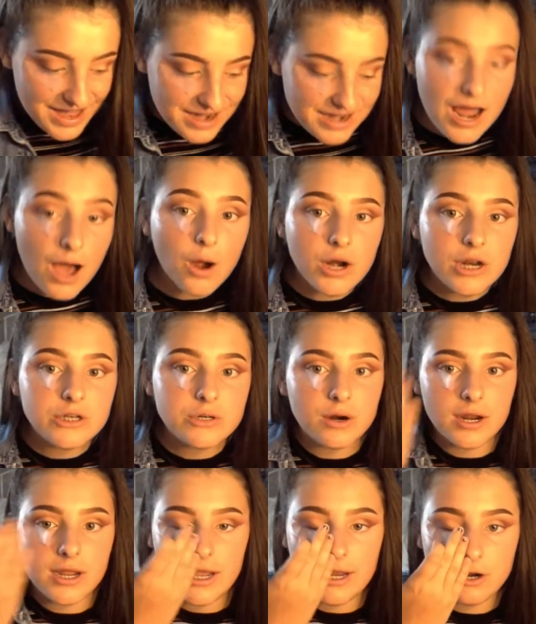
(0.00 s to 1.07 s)
Now we're going to do
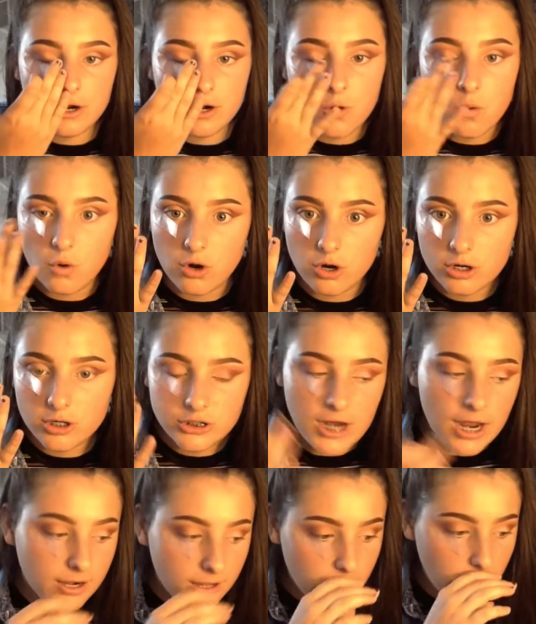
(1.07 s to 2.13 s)
our inner corner
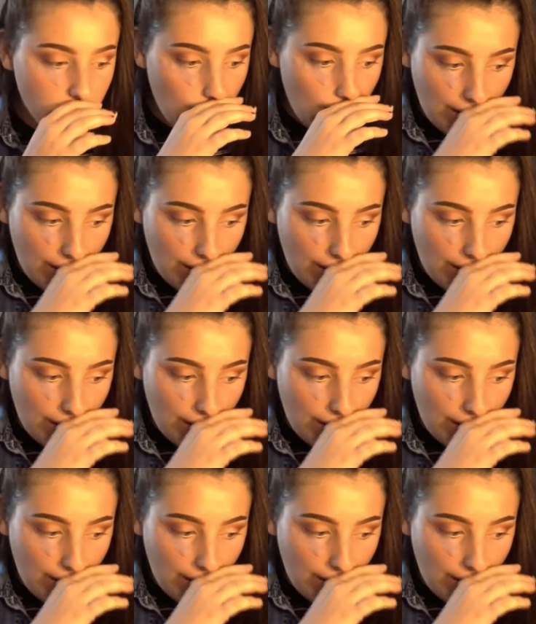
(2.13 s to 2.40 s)
shadow,